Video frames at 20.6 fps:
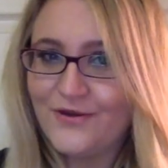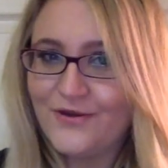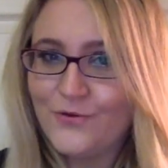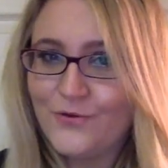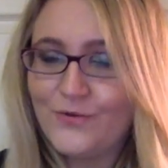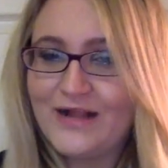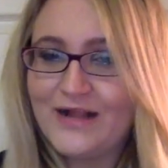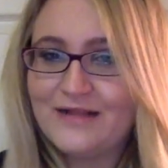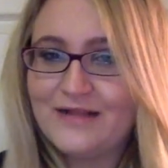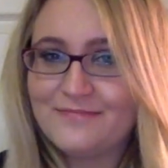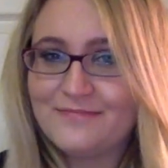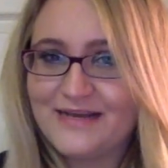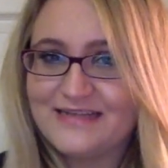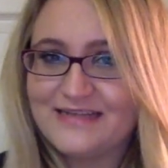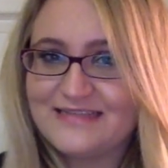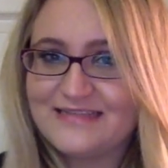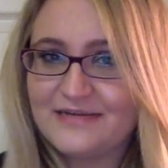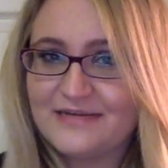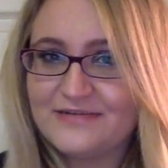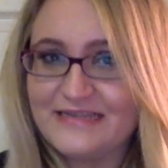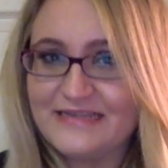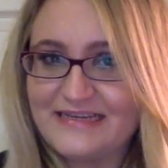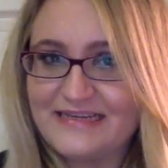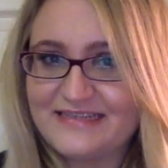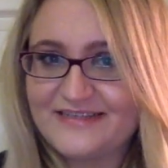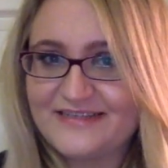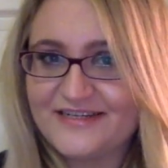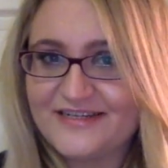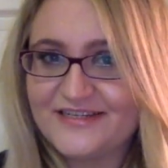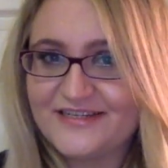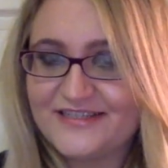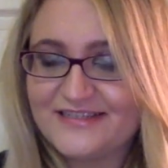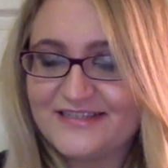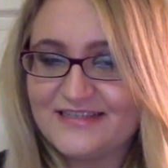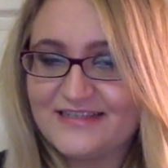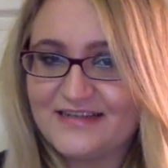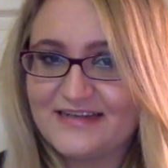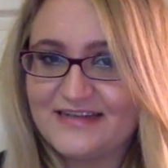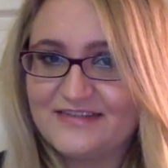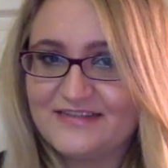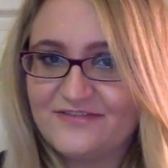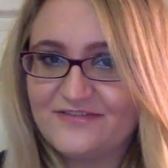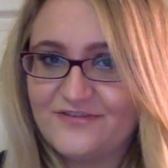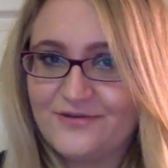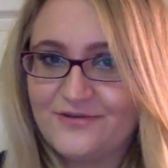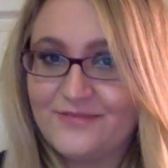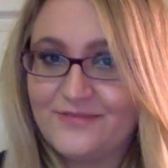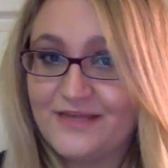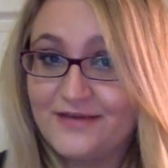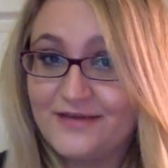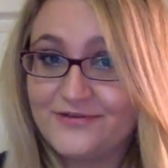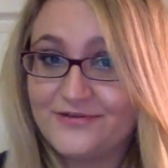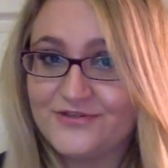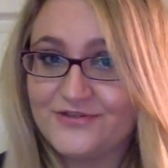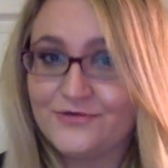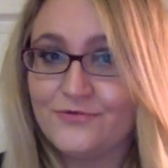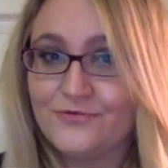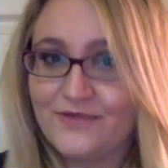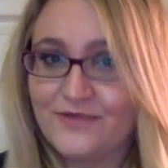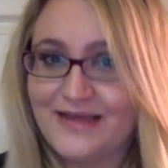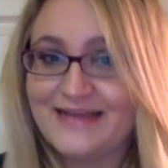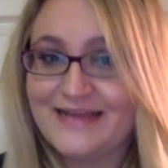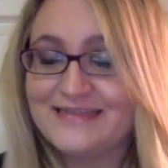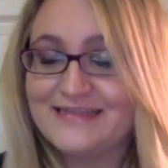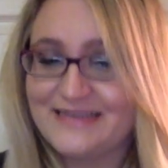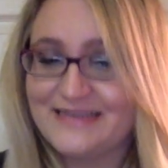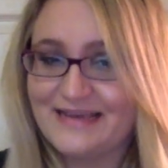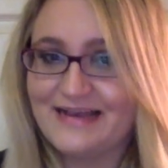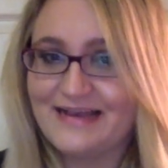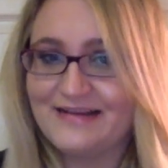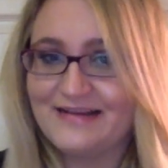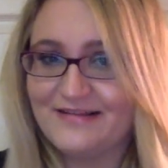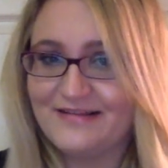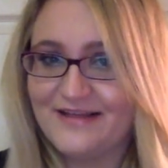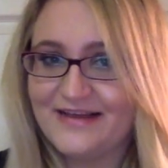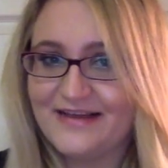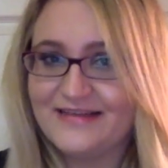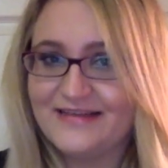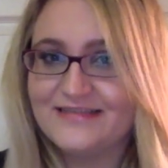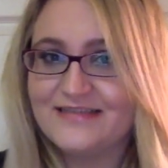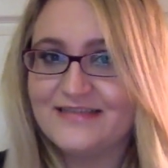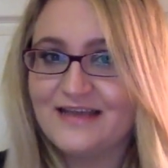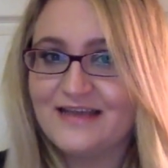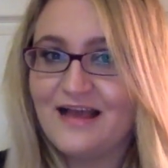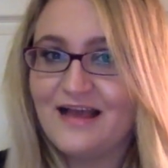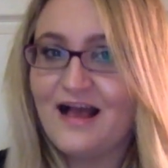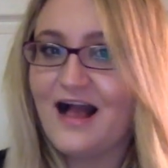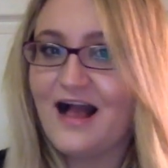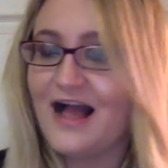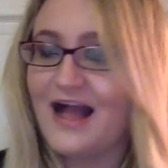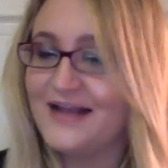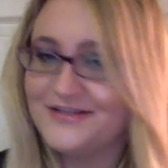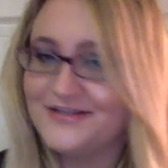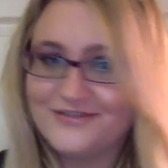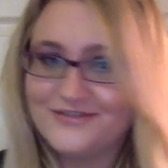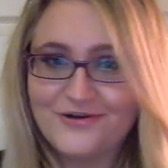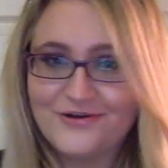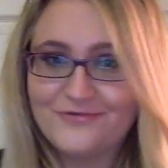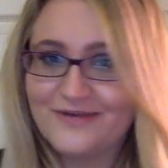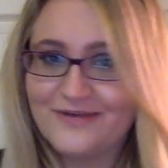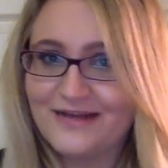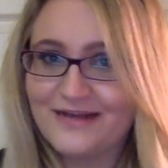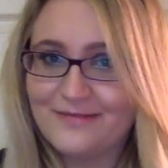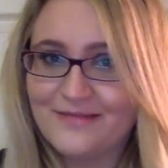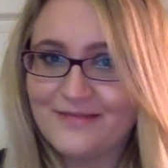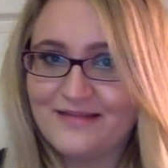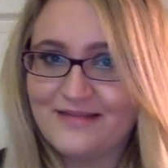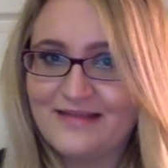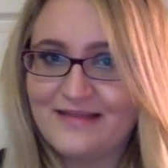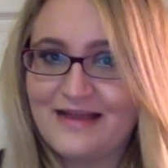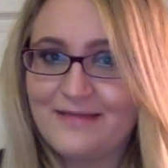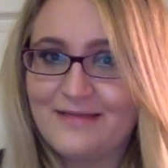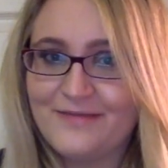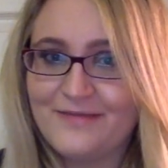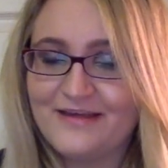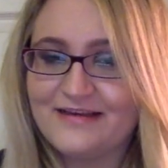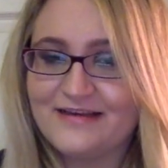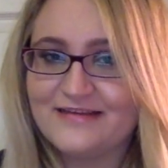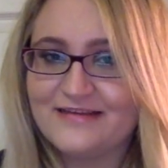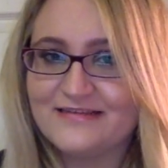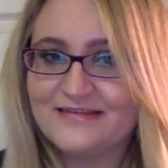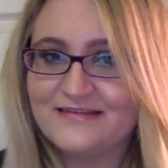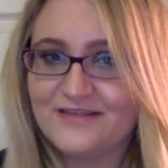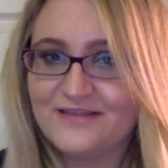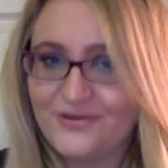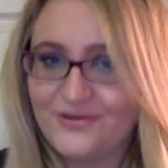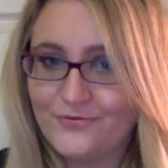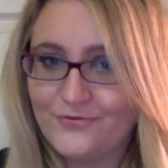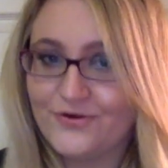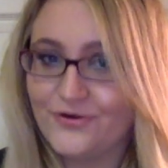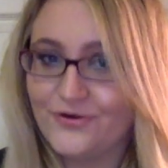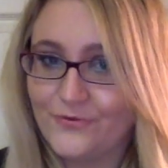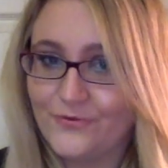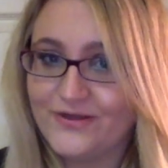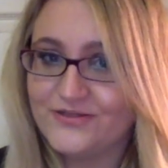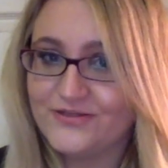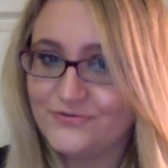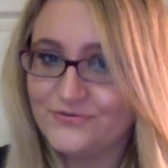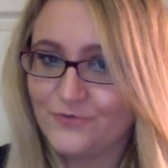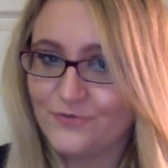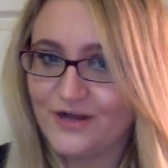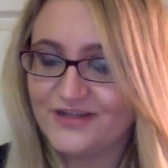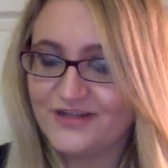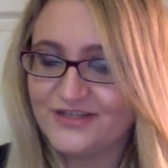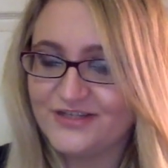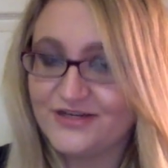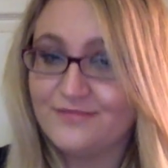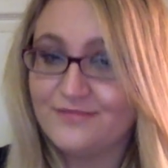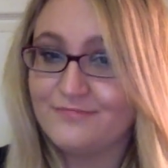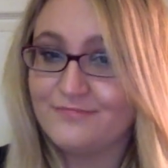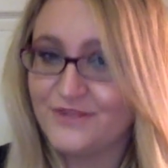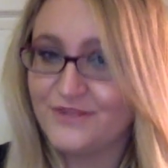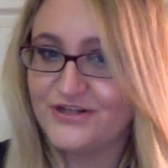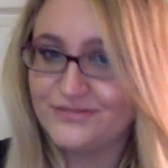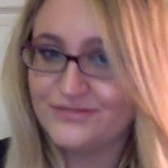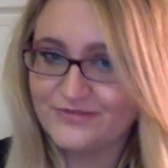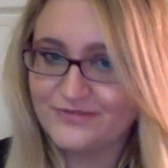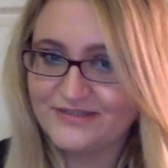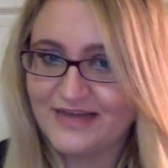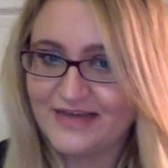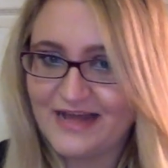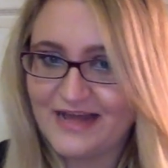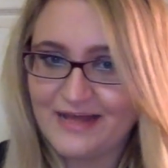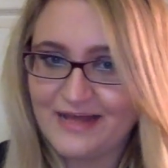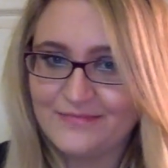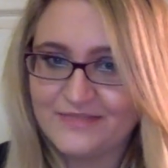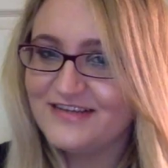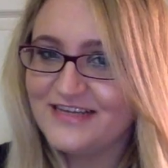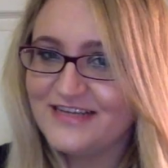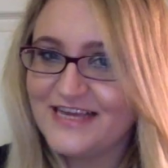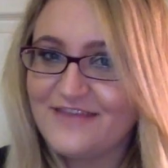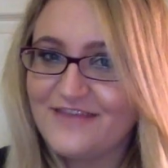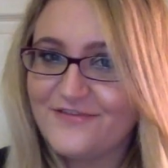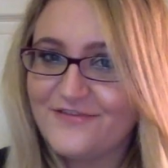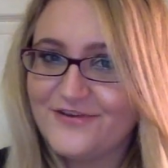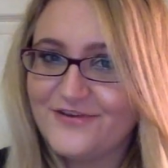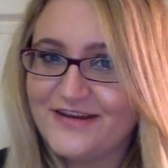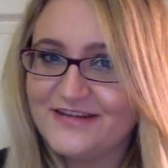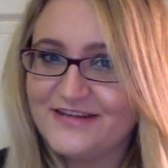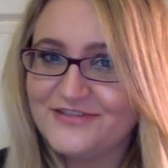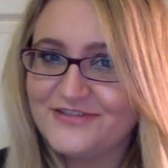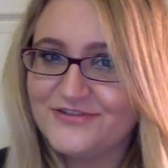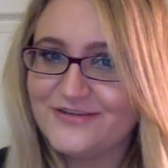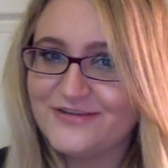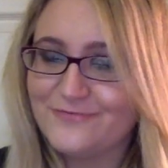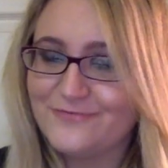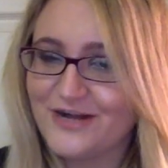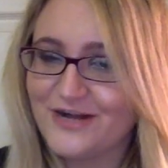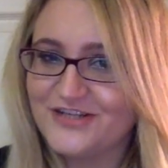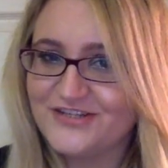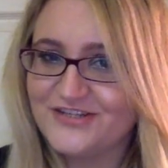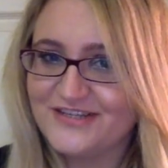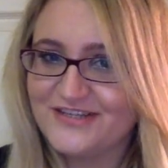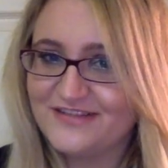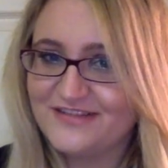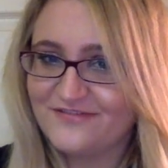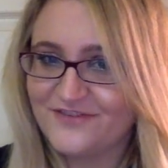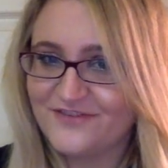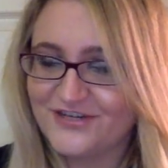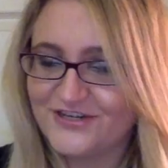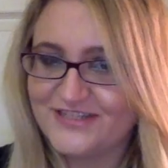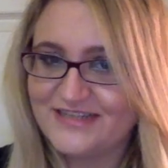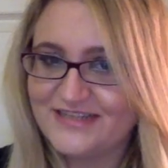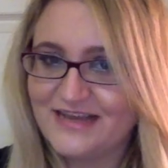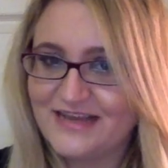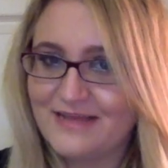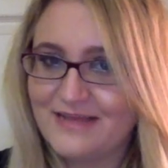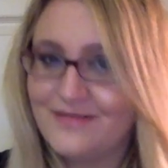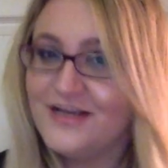While it might sound easier to select a film that you don't like to analyze, I don't recommend that because you are going to watch it multiple times. If you didn't enjoy watching it the first time,